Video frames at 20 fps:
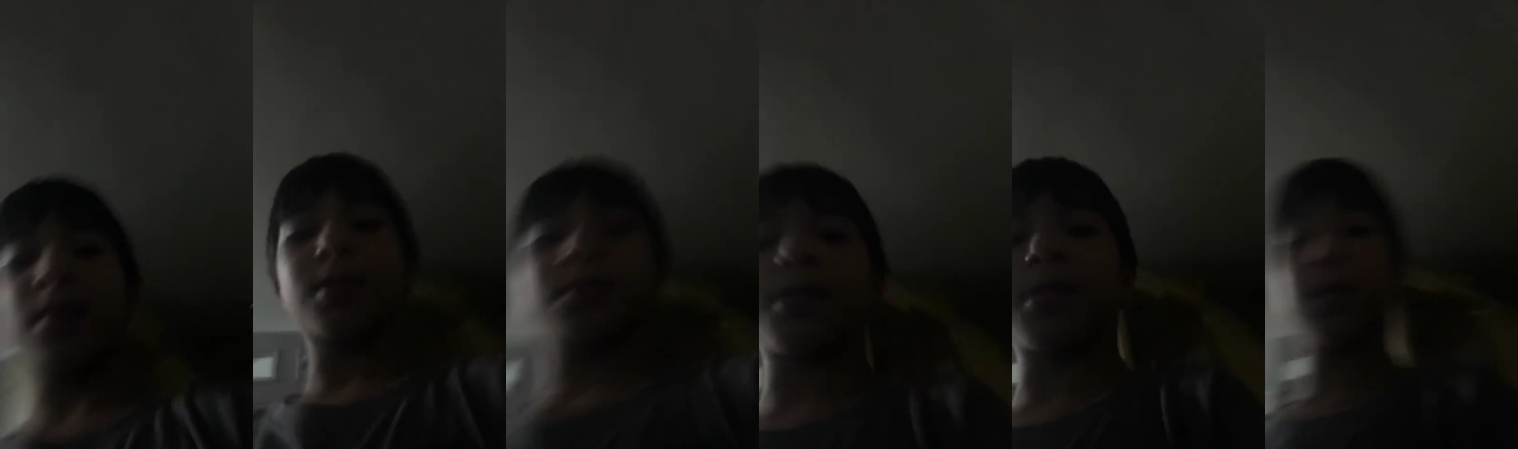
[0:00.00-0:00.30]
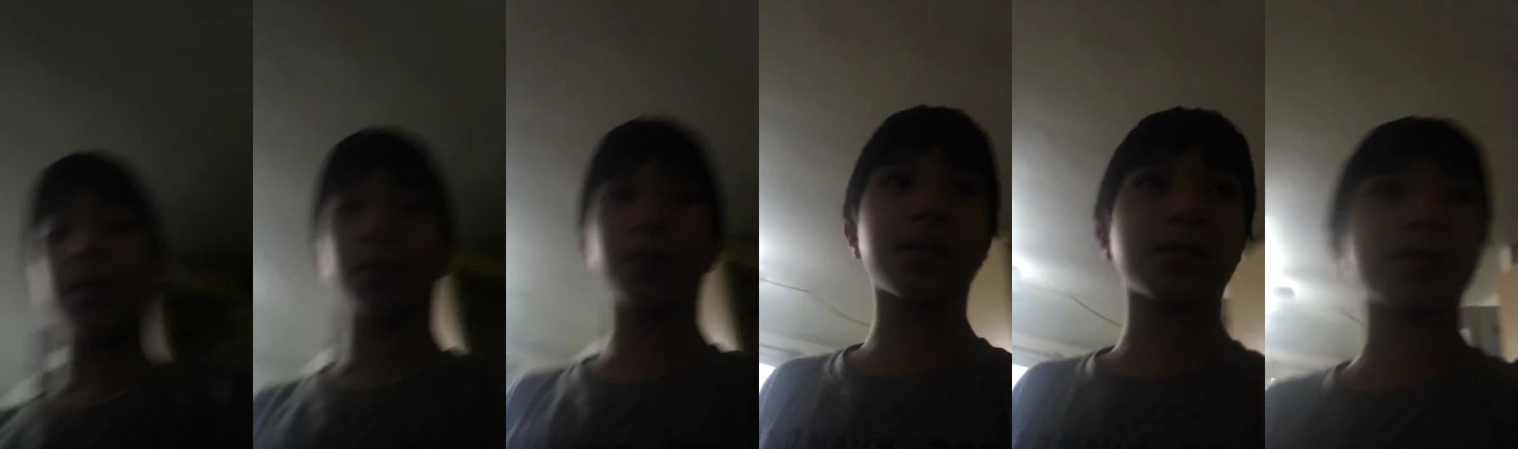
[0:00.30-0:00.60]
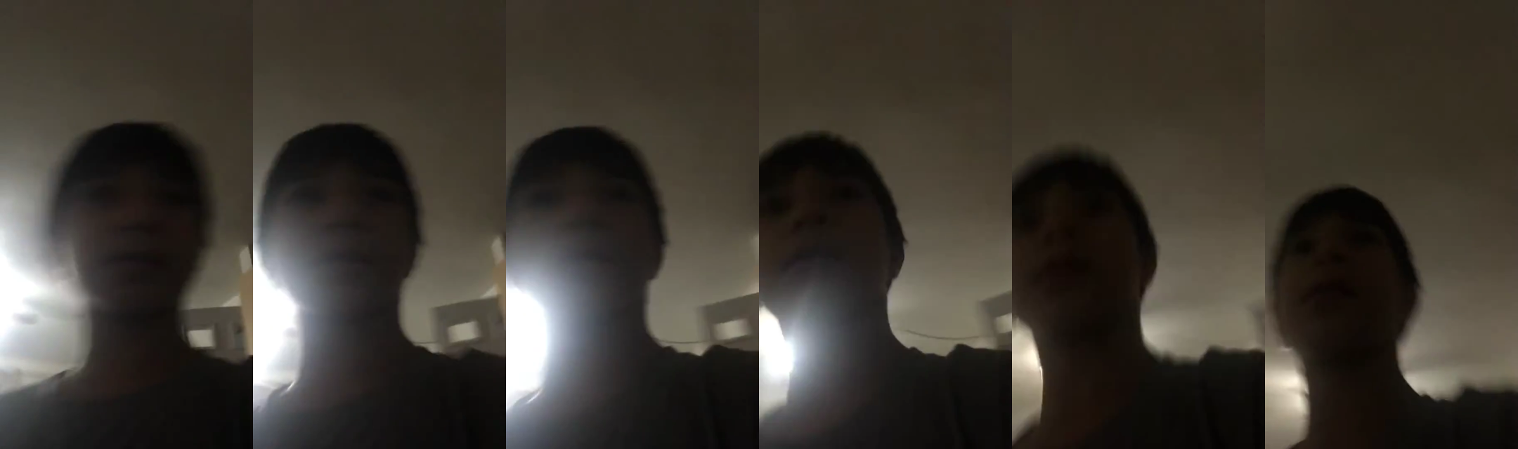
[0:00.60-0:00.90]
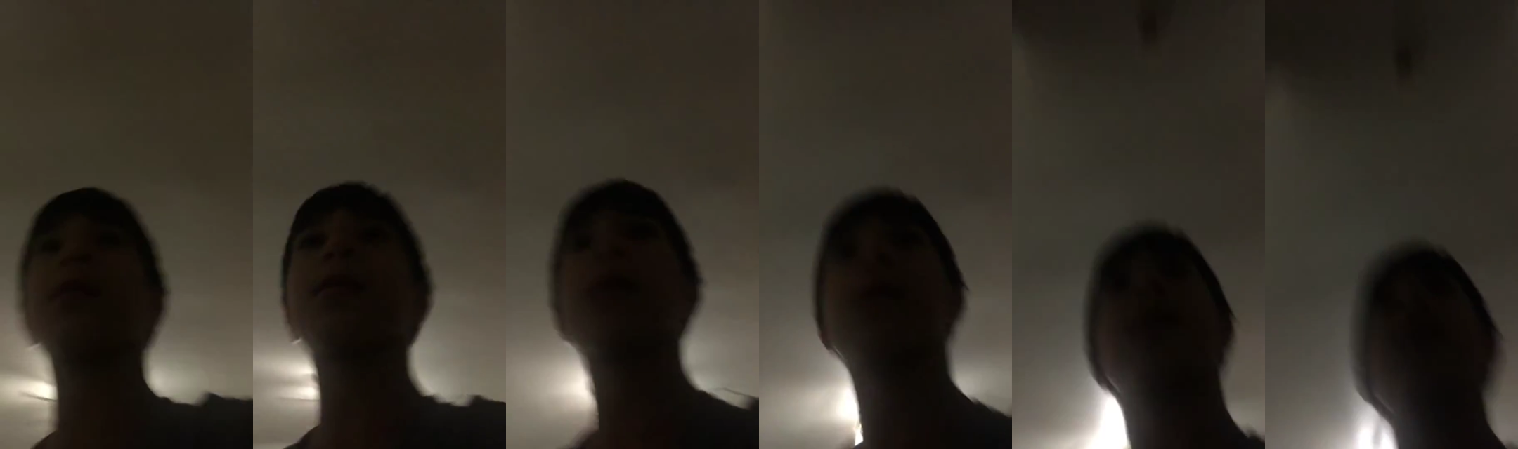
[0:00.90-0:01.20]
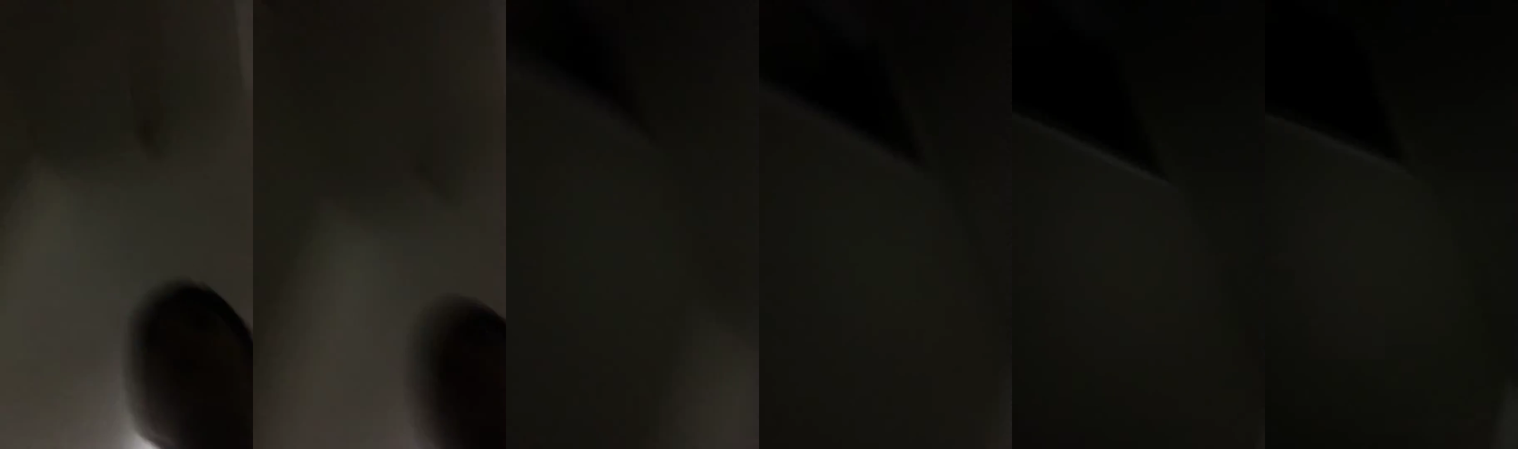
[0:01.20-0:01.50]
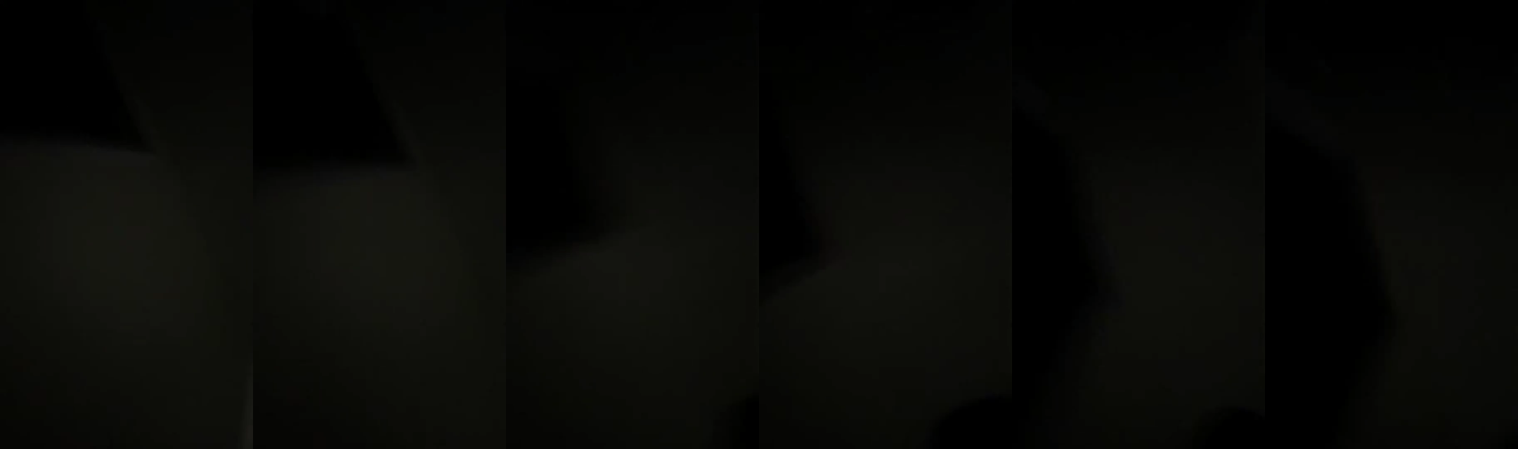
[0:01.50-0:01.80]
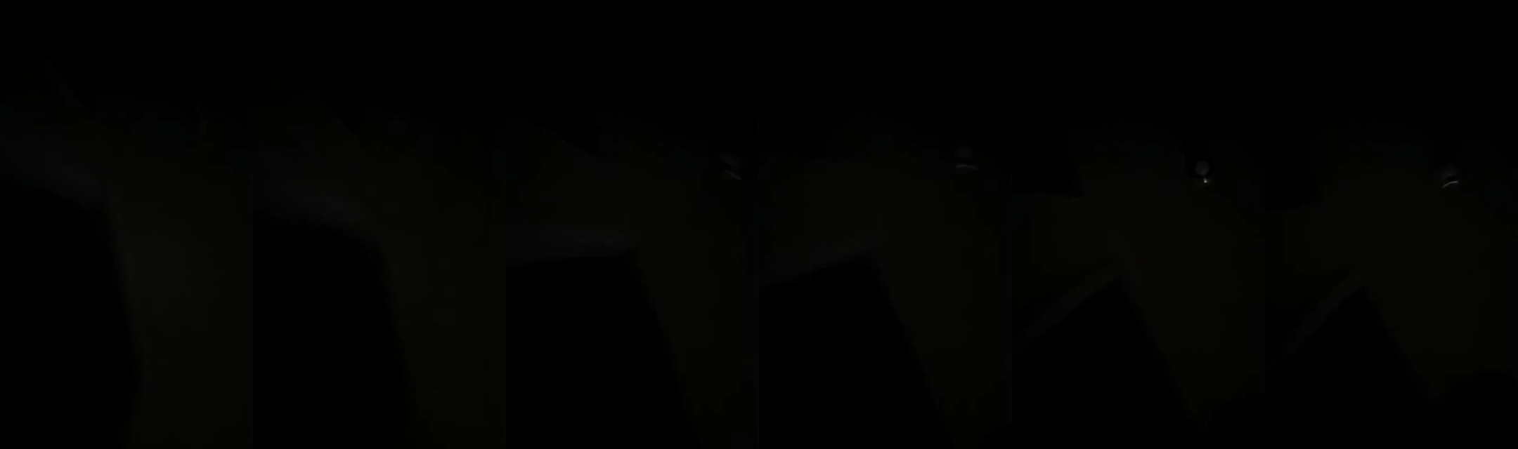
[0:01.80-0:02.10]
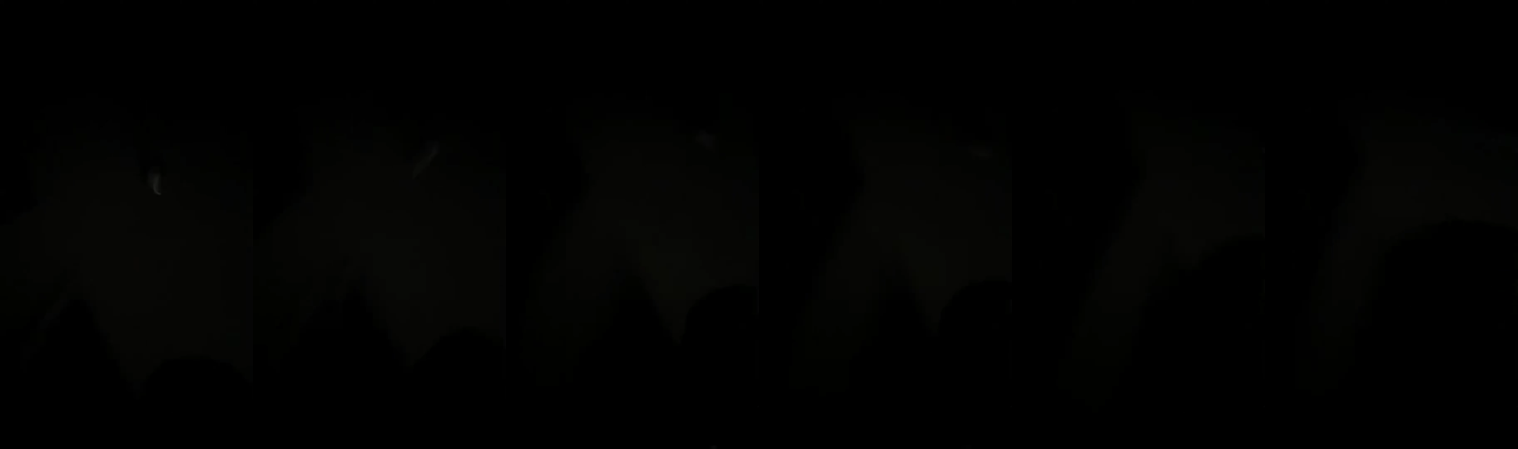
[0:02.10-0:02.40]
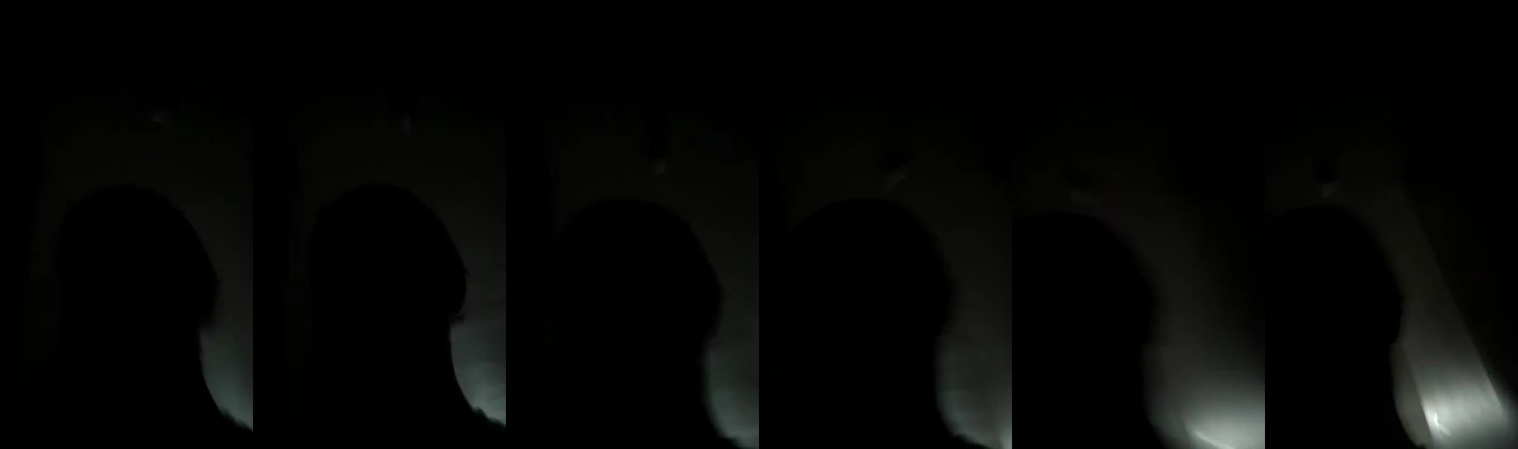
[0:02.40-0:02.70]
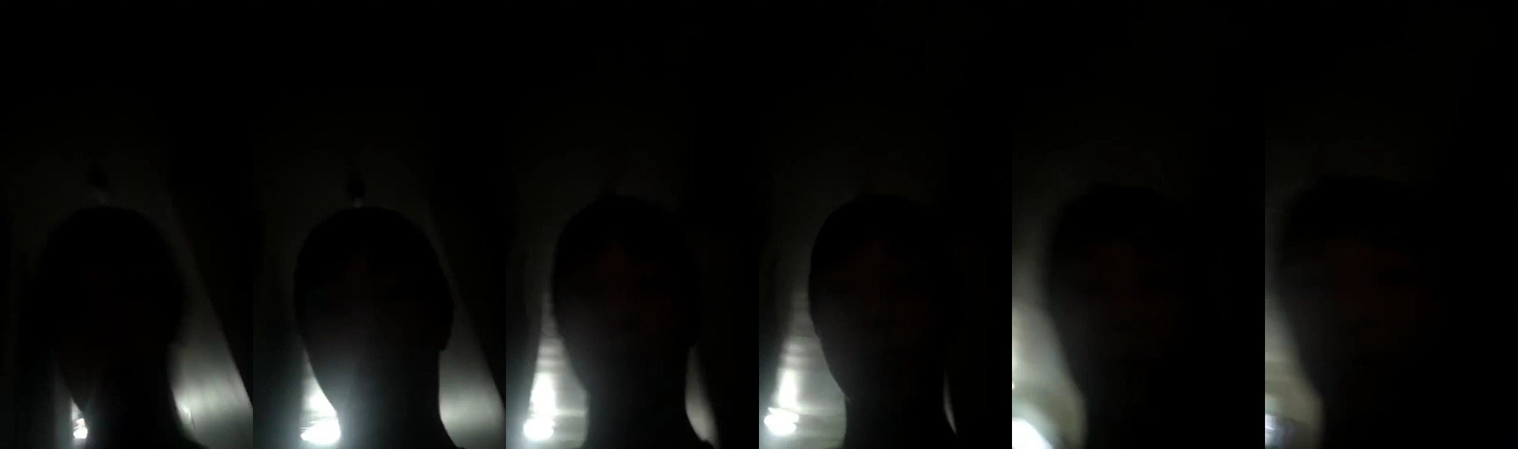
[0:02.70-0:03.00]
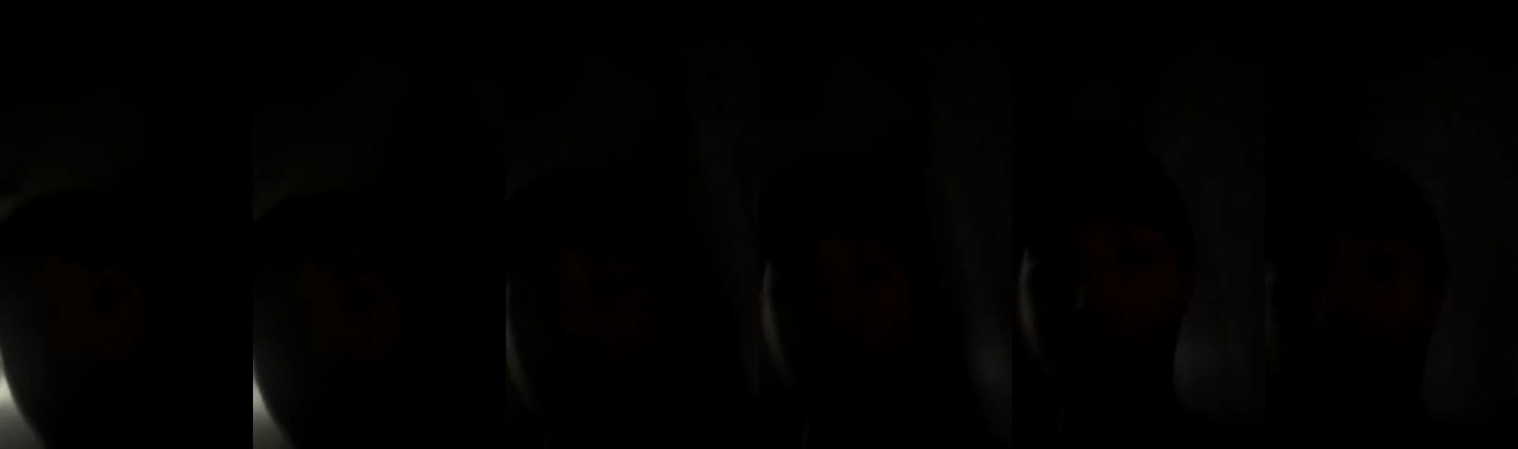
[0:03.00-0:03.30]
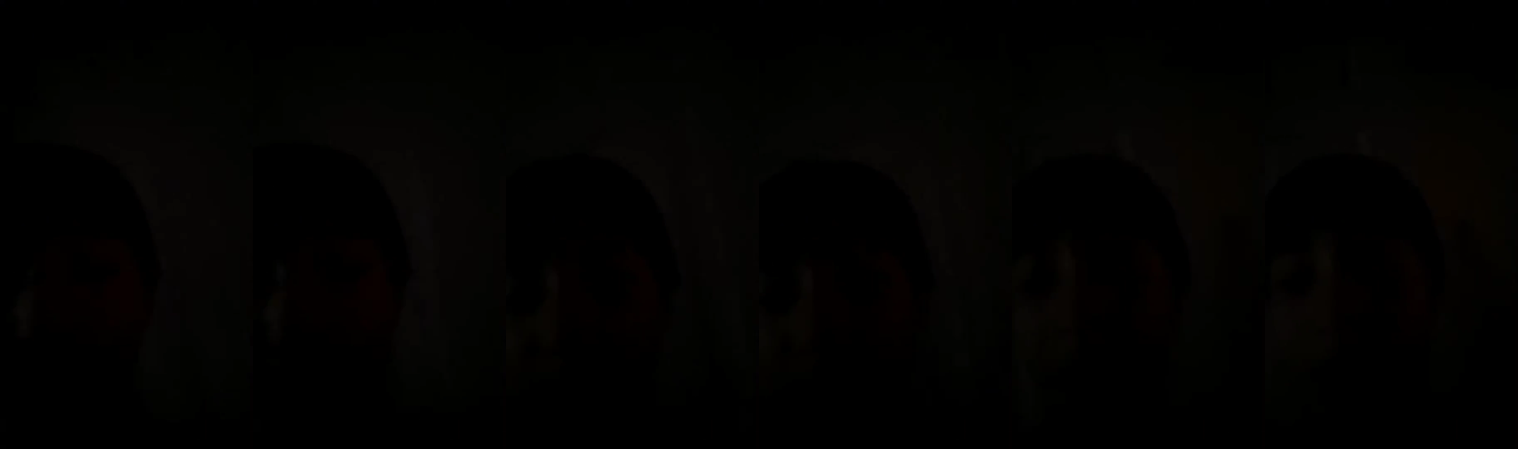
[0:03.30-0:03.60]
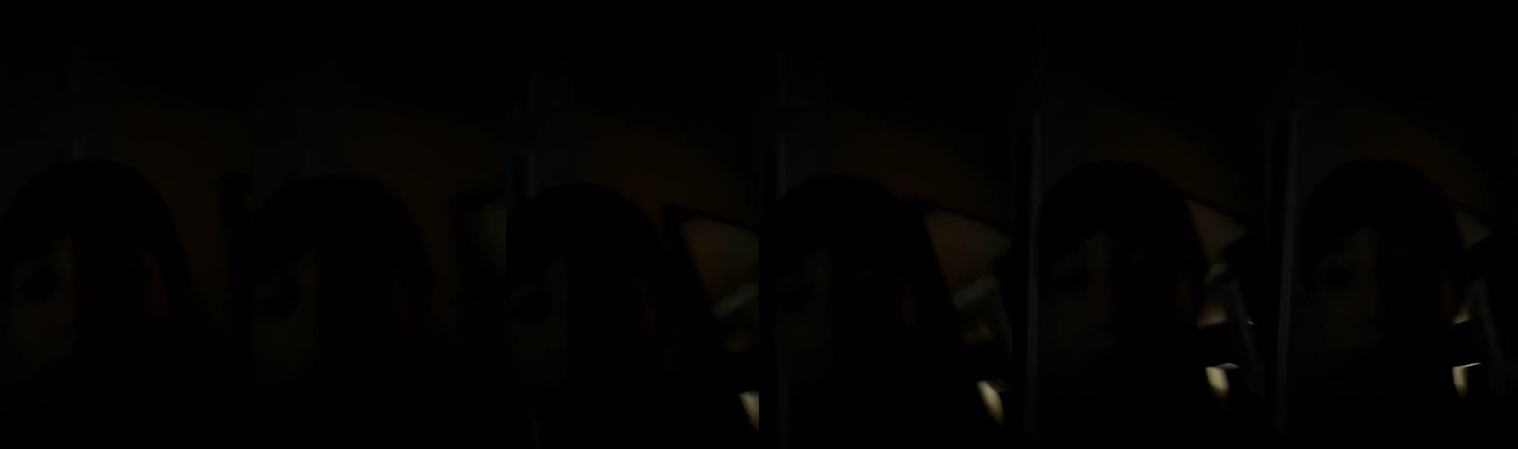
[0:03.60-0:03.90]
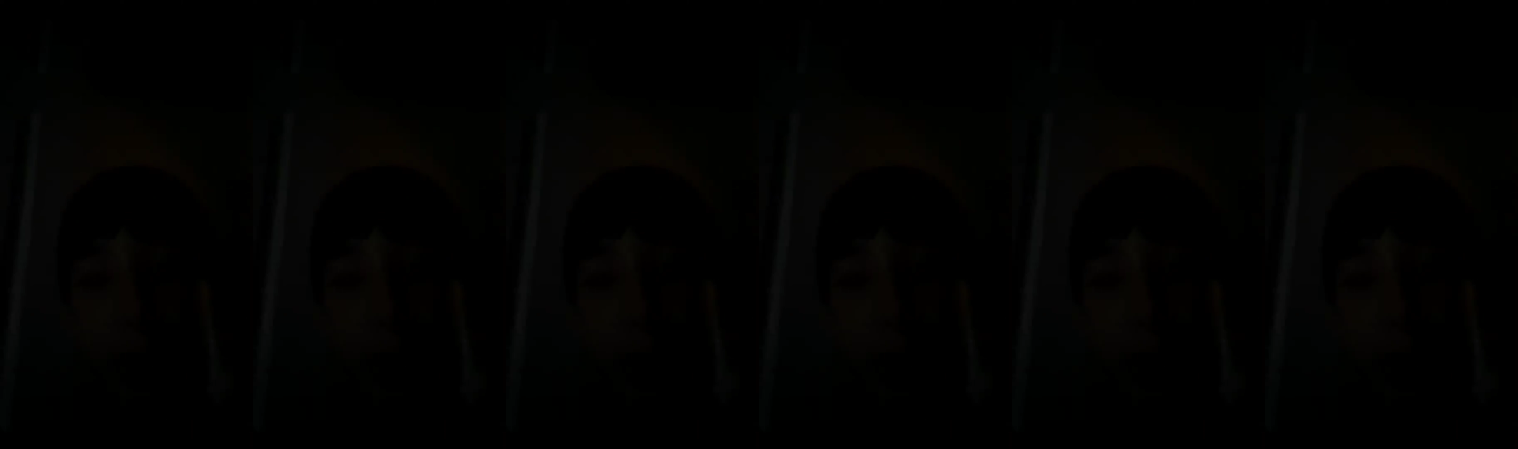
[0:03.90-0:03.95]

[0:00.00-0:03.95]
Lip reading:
Nobody's mouth can be seen.